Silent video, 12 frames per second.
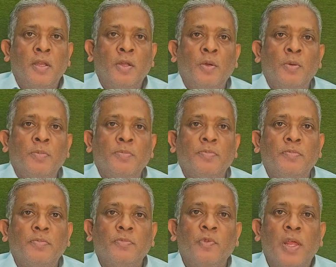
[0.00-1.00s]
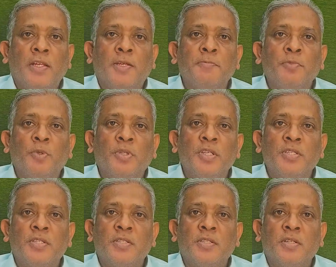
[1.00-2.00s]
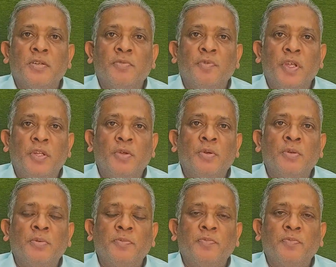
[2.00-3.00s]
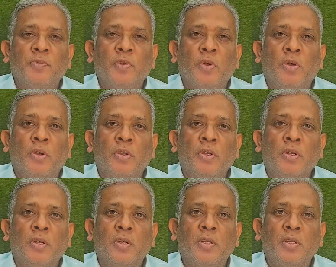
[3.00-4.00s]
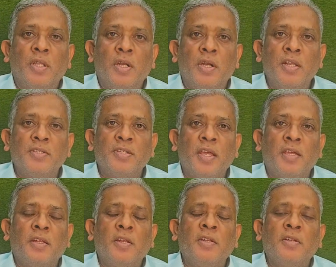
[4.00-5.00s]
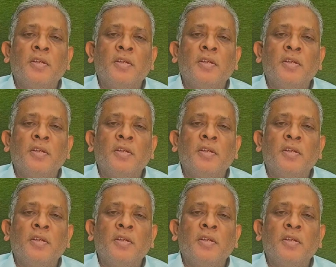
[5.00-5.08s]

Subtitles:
Hello, welcome to this video on the learning cycle.